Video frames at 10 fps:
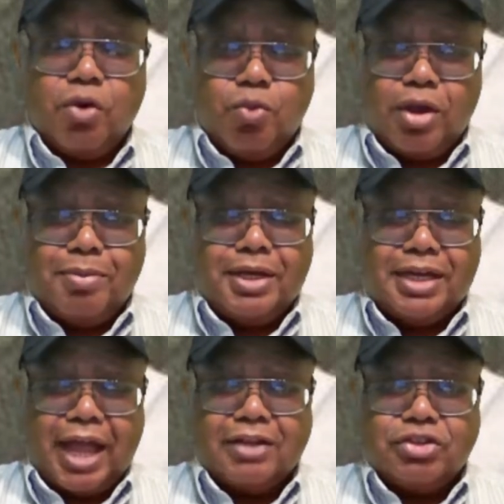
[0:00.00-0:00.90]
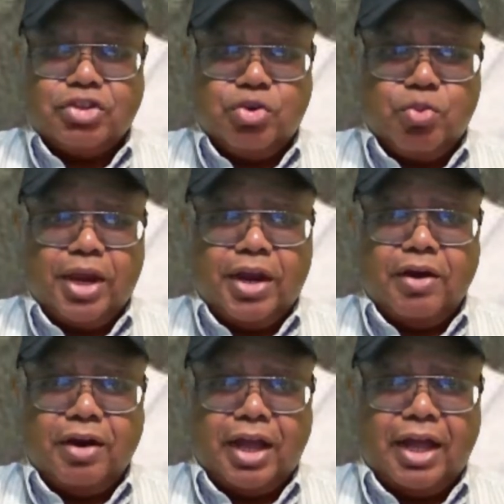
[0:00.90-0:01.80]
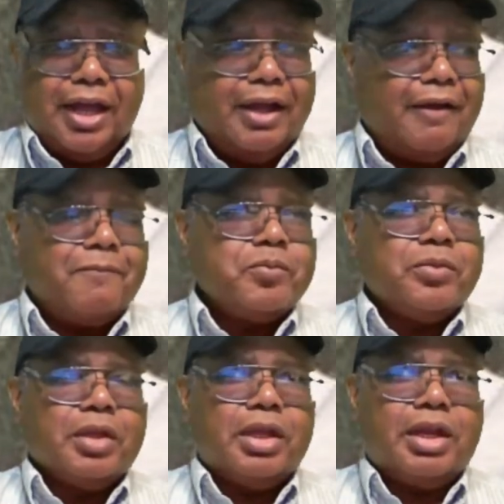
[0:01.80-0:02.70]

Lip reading: for women not to wear, uh,